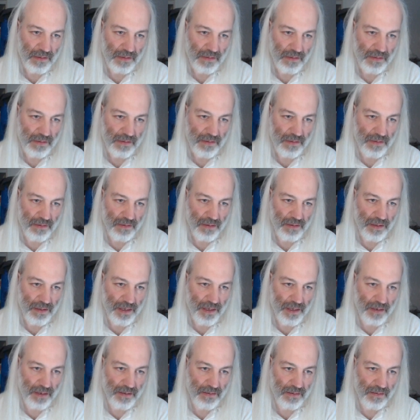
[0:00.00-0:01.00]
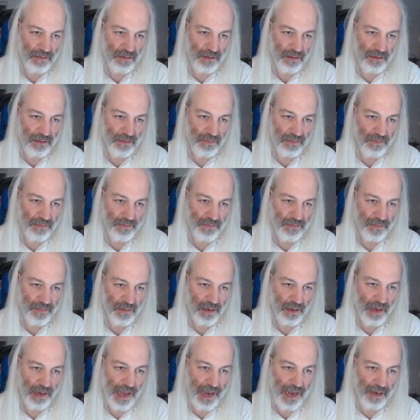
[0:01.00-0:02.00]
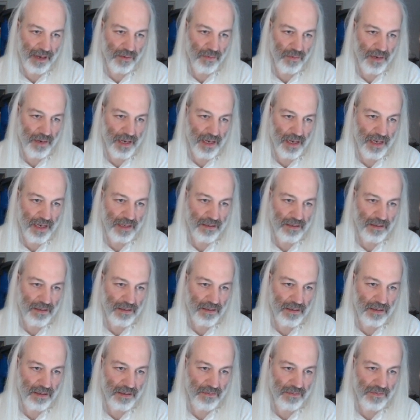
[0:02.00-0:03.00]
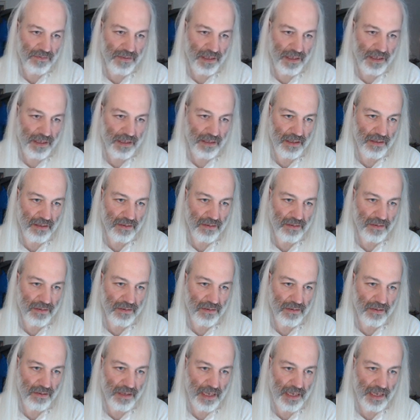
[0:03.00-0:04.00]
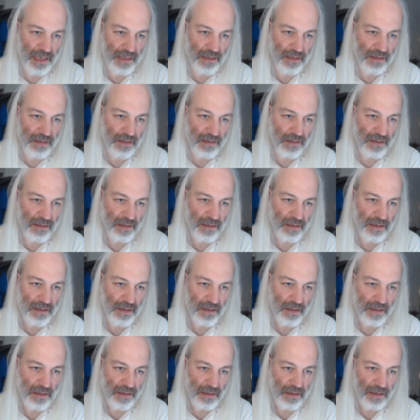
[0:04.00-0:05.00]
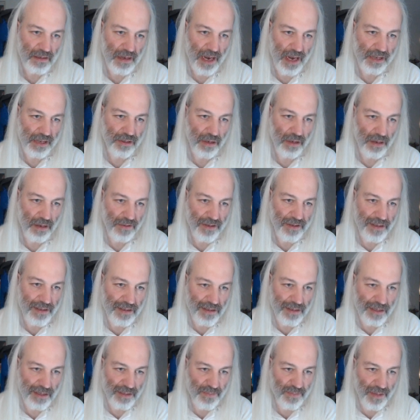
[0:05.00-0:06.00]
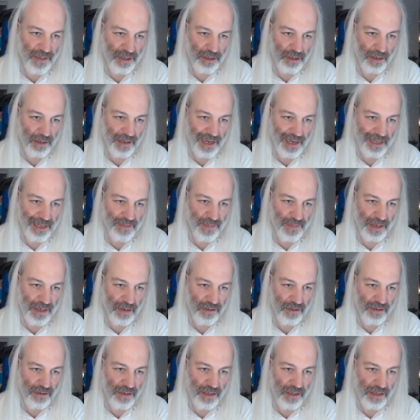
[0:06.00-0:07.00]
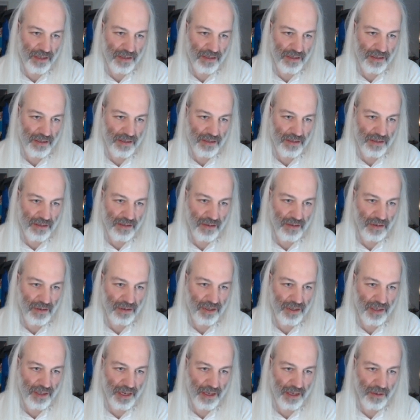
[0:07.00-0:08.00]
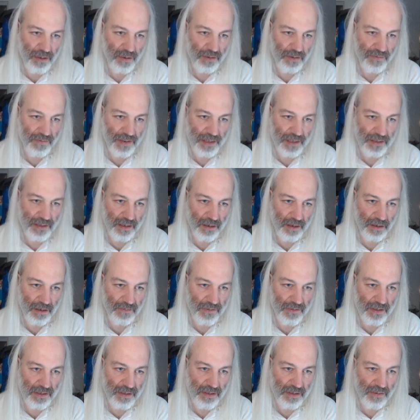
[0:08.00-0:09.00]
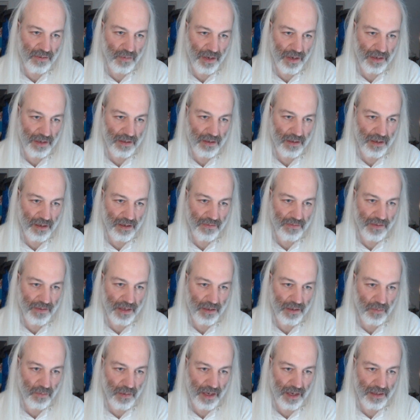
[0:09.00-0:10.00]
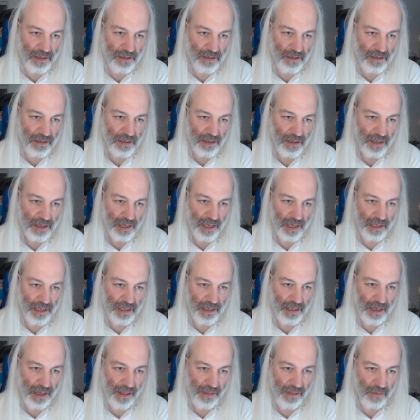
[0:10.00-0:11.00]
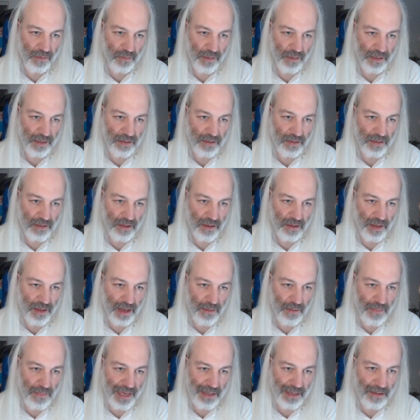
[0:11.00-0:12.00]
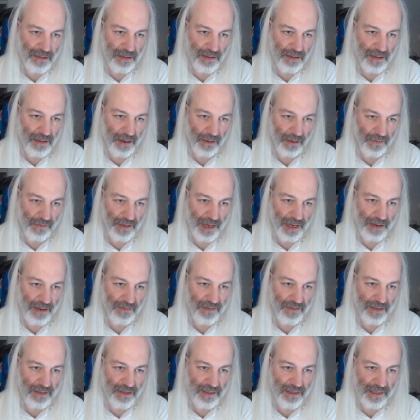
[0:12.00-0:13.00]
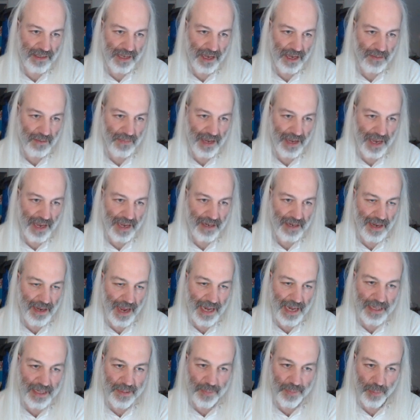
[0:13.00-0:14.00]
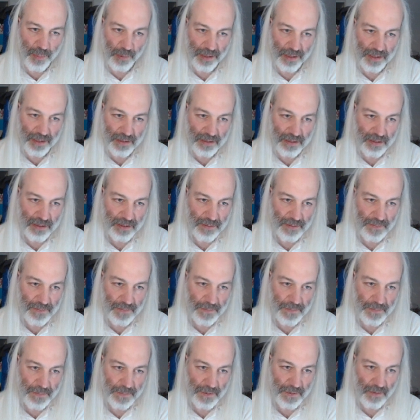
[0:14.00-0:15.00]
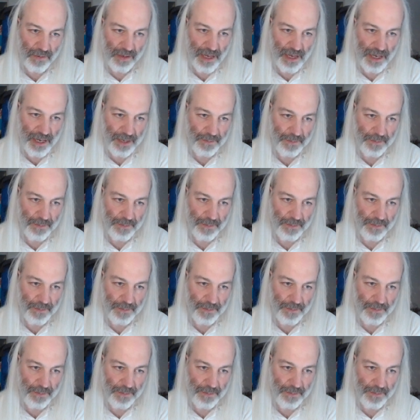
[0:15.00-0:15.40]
so there, likewise, if I do that, actually this is a special case because this is not a unified curve. This is one curve and another one. They meet there, they have the same end point. Okay,